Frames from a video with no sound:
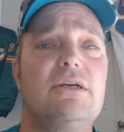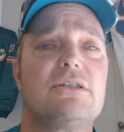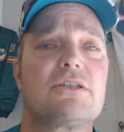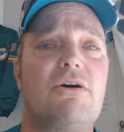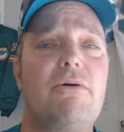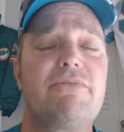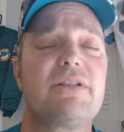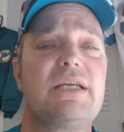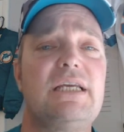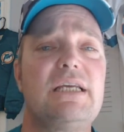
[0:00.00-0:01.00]
So
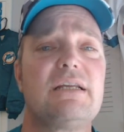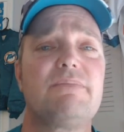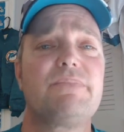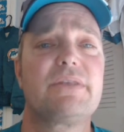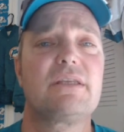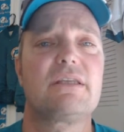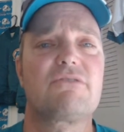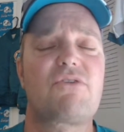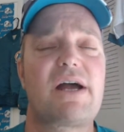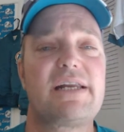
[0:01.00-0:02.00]
hopefully he can
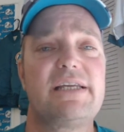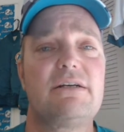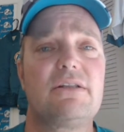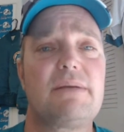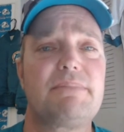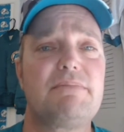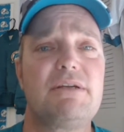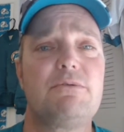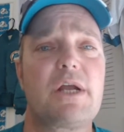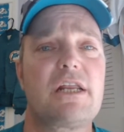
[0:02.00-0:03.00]
try to heal up and
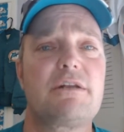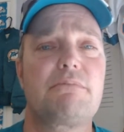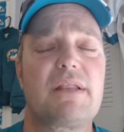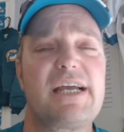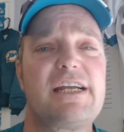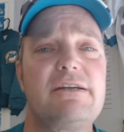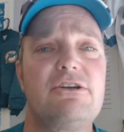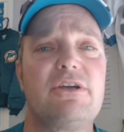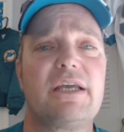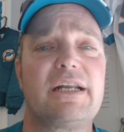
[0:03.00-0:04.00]
be ready to play,
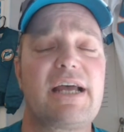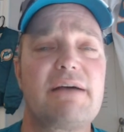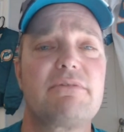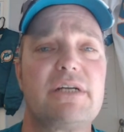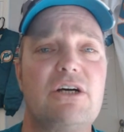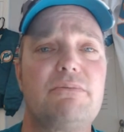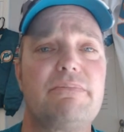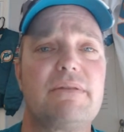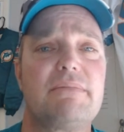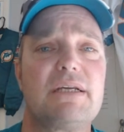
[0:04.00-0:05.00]
and that will
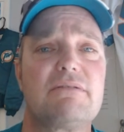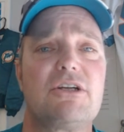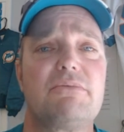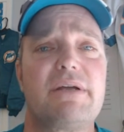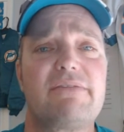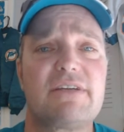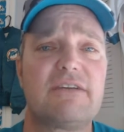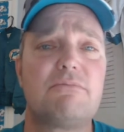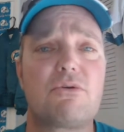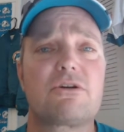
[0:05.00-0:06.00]
help because, you know, we have to
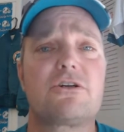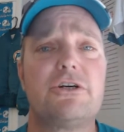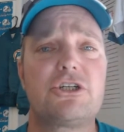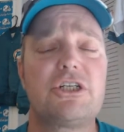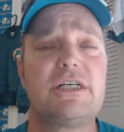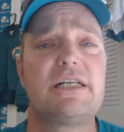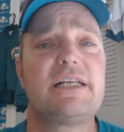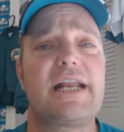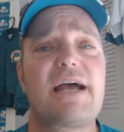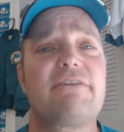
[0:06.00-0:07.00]
give more cushion, and
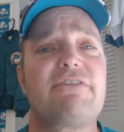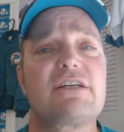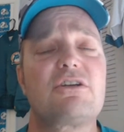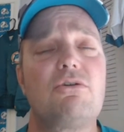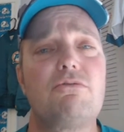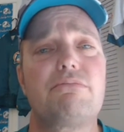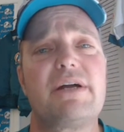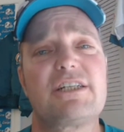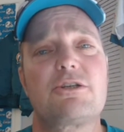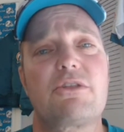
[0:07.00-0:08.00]
then that affects the whole
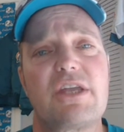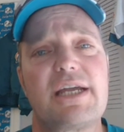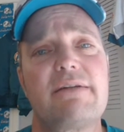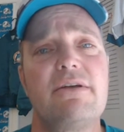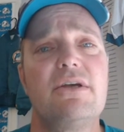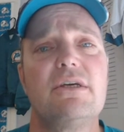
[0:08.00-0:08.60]
pressure thing.